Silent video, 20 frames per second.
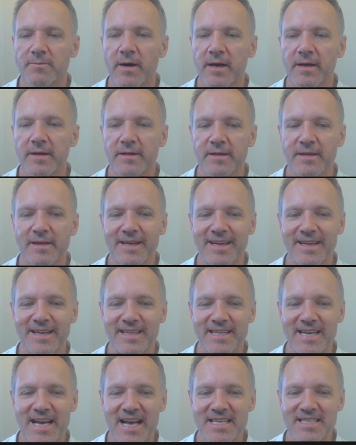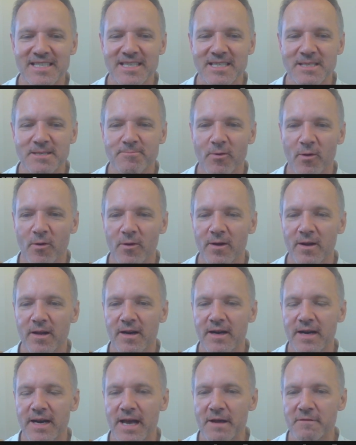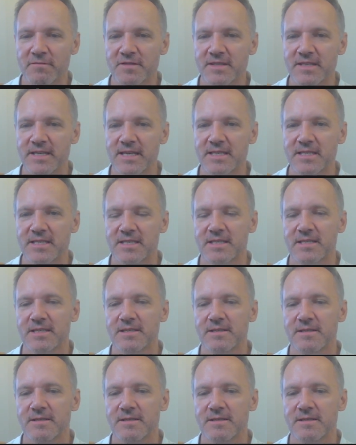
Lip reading: but he has a spoiler, f6,